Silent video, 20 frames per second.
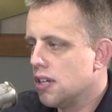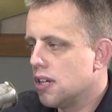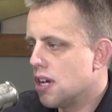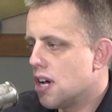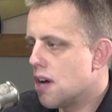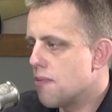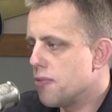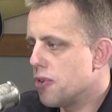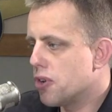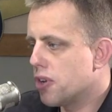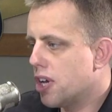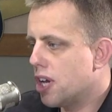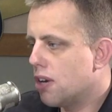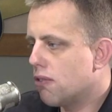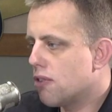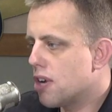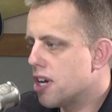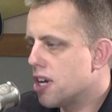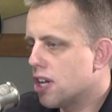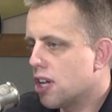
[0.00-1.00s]
They're getting
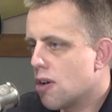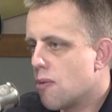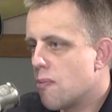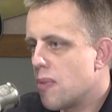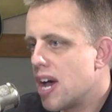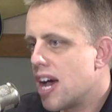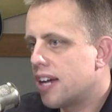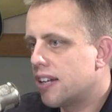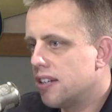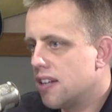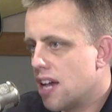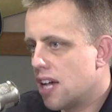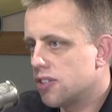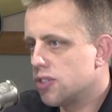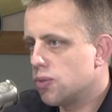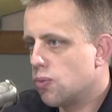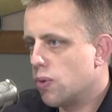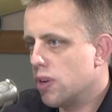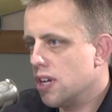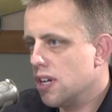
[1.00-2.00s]
ready to come back
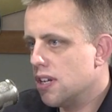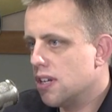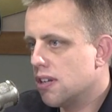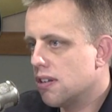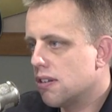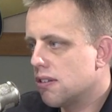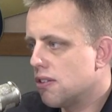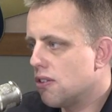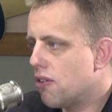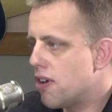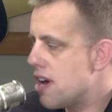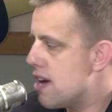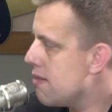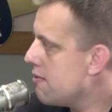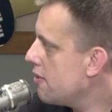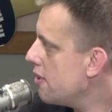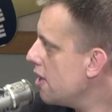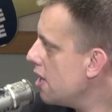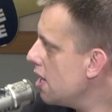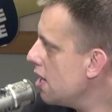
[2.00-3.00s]
next week. They'll
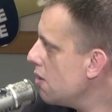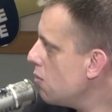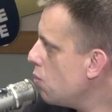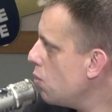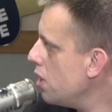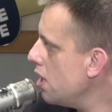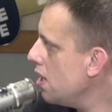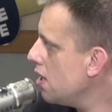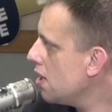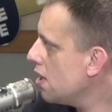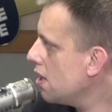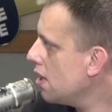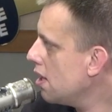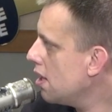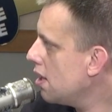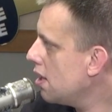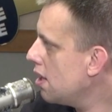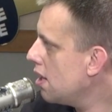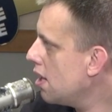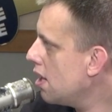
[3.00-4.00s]
have a week
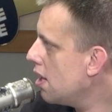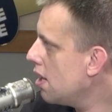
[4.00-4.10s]
in